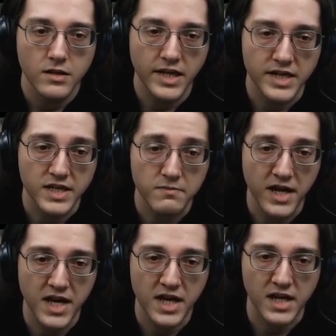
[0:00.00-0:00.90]
Yes,
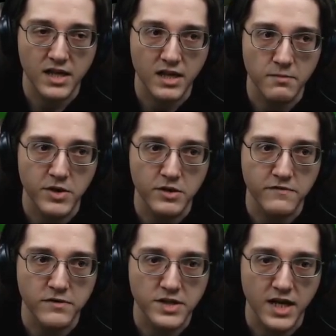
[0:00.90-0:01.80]
make the
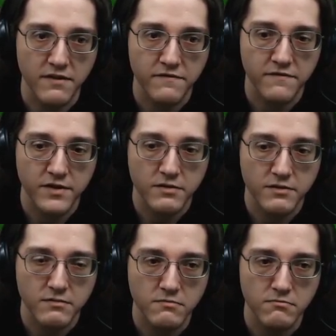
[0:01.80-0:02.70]
beautiful stuff.
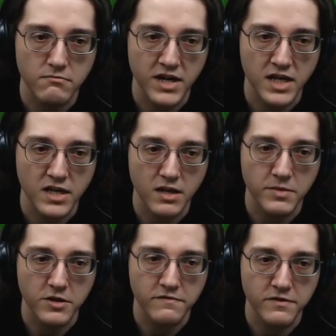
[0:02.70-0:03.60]
Make the
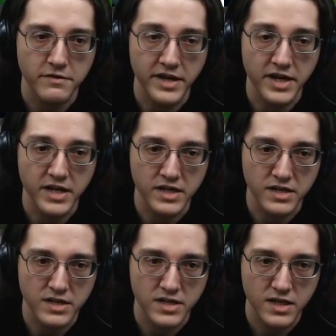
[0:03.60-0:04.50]
beautiful
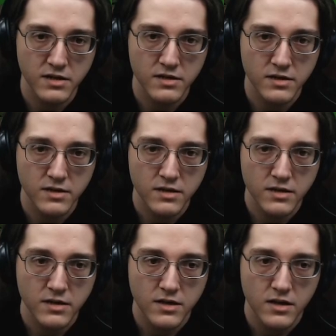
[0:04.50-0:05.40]
things.
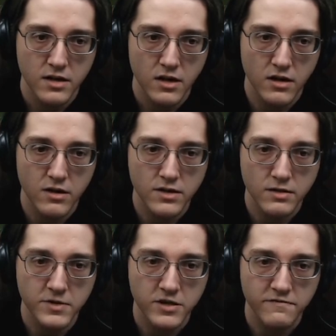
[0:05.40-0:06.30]
All
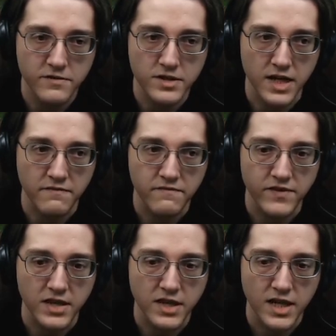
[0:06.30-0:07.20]
the beautiful stuff
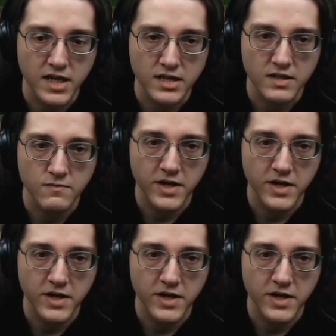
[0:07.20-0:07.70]
and things.